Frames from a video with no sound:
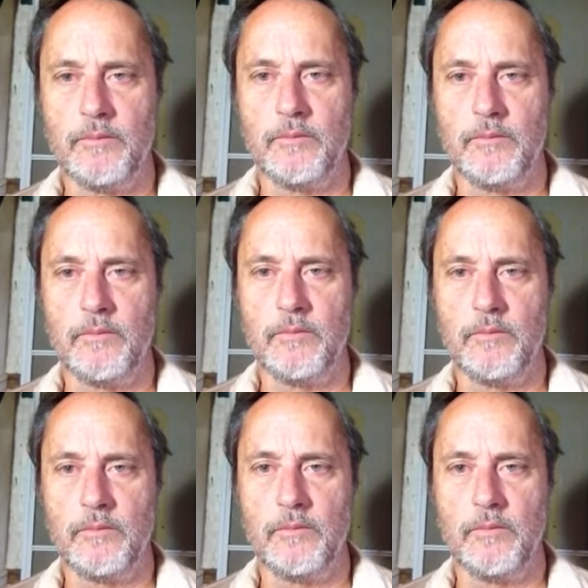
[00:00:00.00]

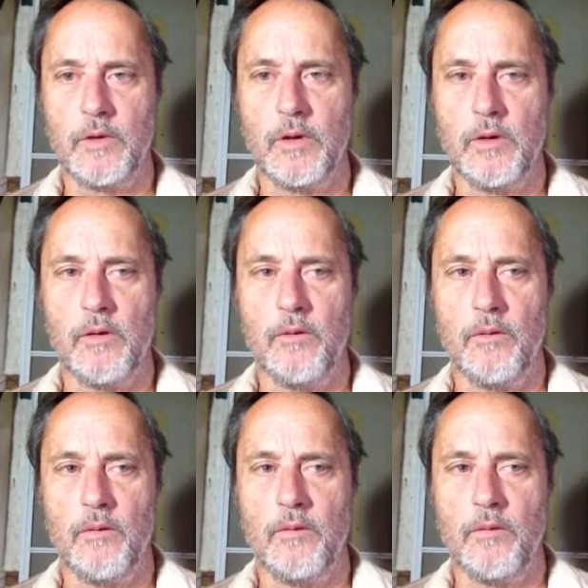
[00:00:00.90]

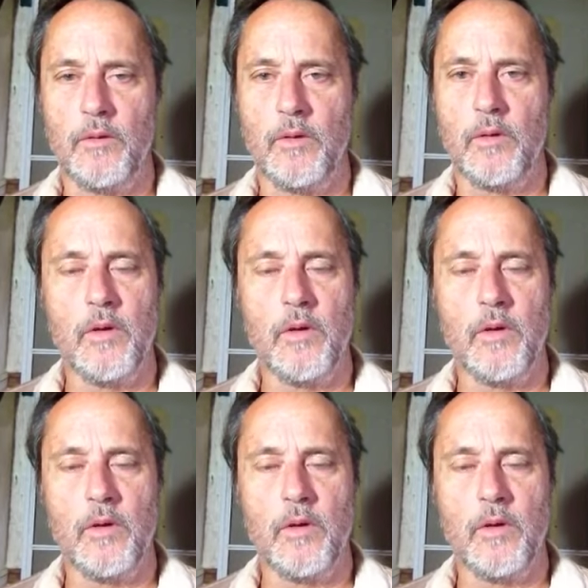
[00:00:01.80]
[no speech]